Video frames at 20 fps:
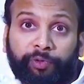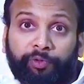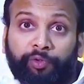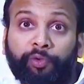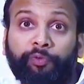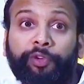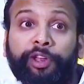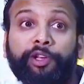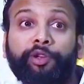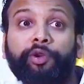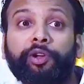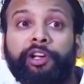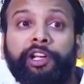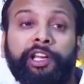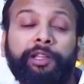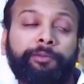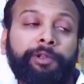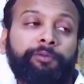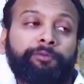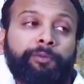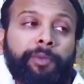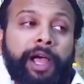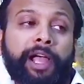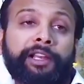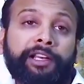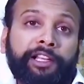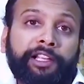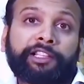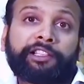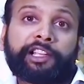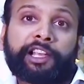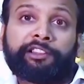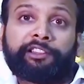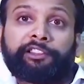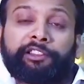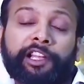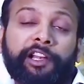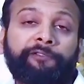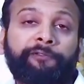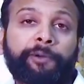So when you're claiming mileage
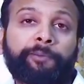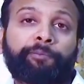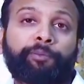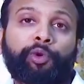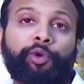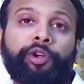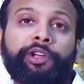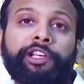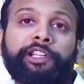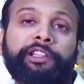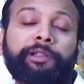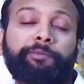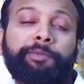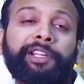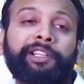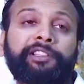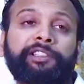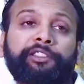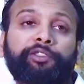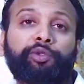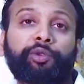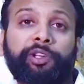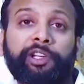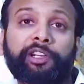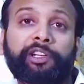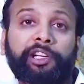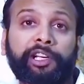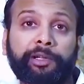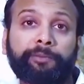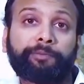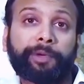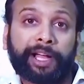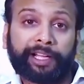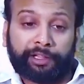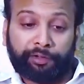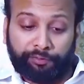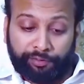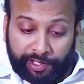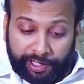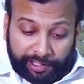as self-employed in the business, you can claim
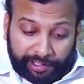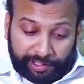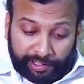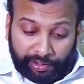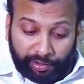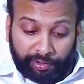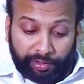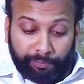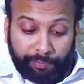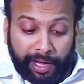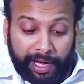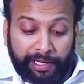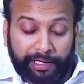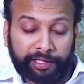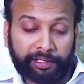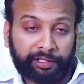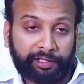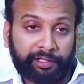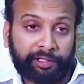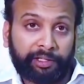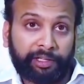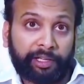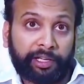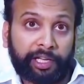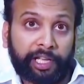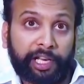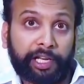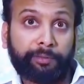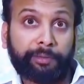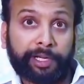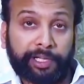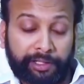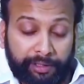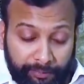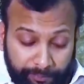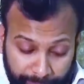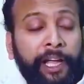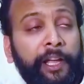back the VAT and the mileage element.